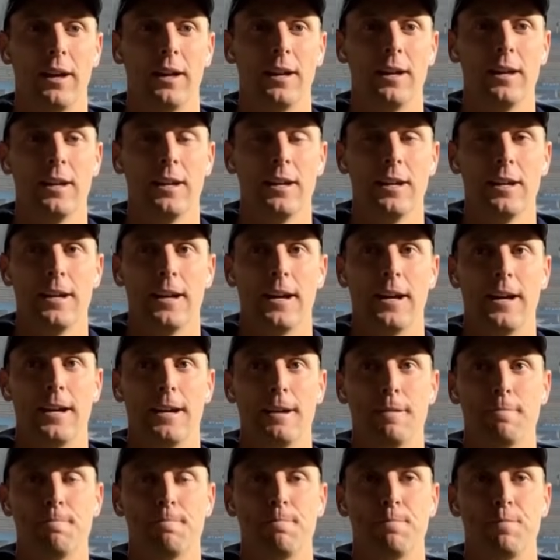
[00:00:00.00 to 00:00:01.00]
But
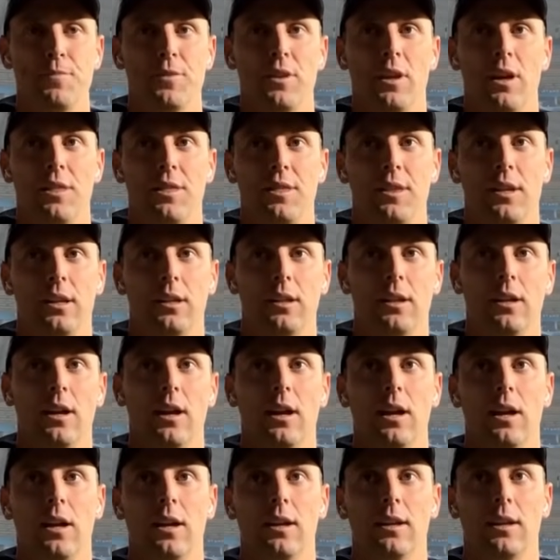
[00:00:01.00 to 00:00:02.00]
I think
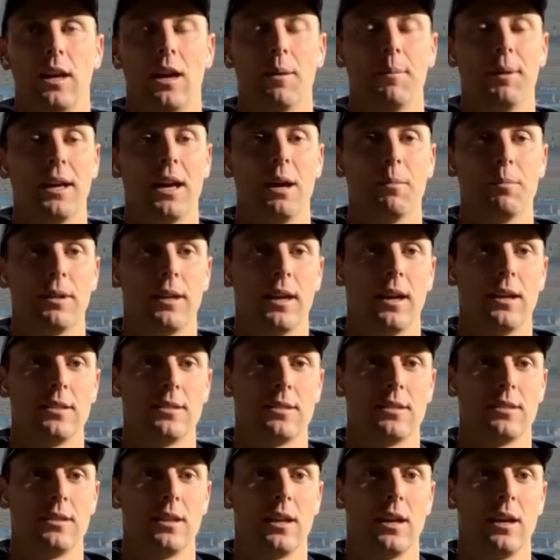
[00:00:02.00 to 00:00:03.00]
coming up
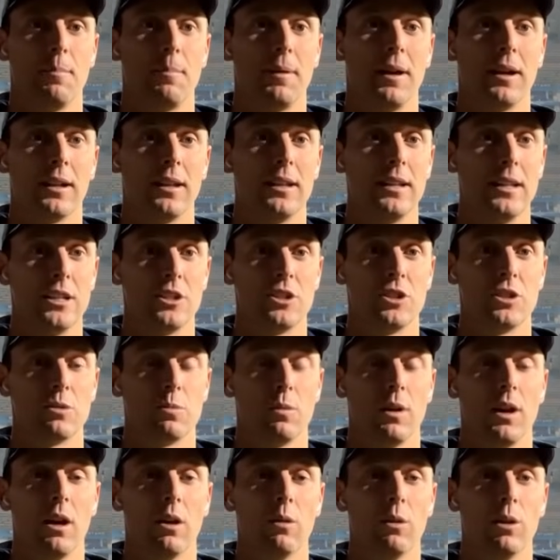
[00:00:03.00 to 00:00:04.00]
against Bangladesh
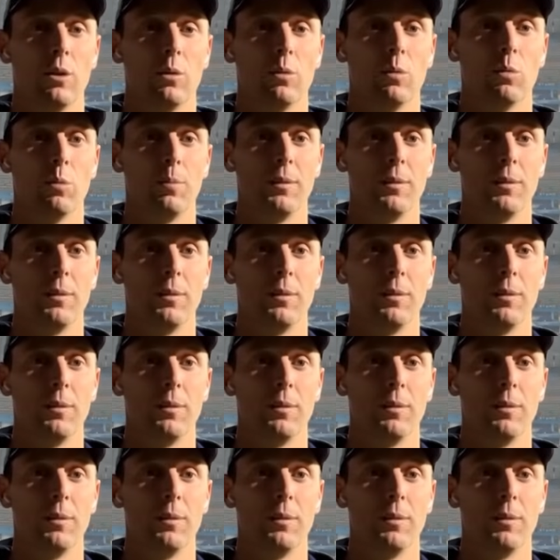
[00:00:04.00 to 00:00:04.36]
as well,